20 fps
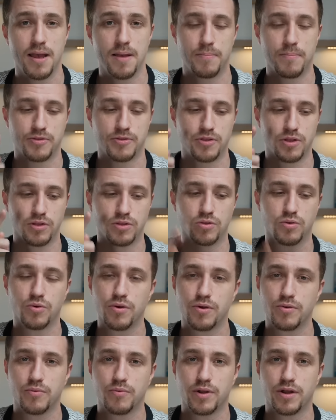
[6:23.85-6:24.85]
But the
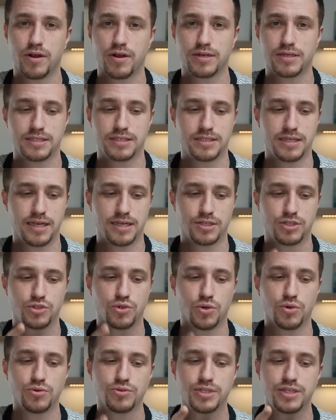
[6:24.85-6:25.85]
Lord went on to say,
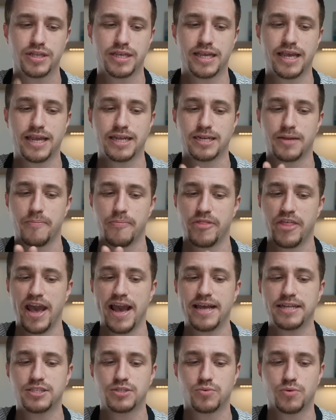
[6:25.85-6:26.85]
souls in the kingdom,
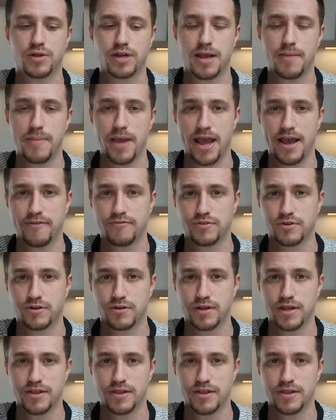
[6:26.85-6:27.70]
that's what I'm after.